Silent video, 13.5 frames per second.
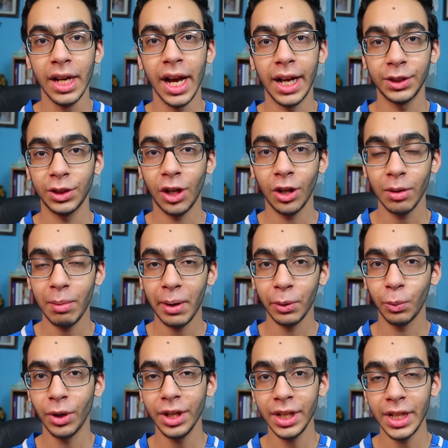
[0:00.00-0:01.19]
and talk about
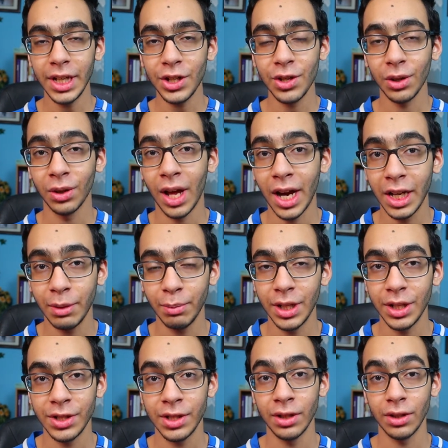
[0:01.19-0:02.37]
what each line
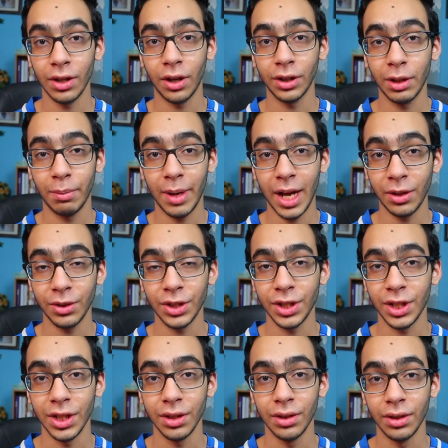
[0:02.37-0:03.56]
means on the balance
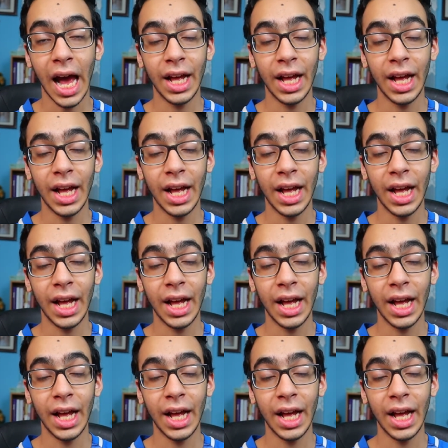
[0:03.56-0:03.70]
sheet.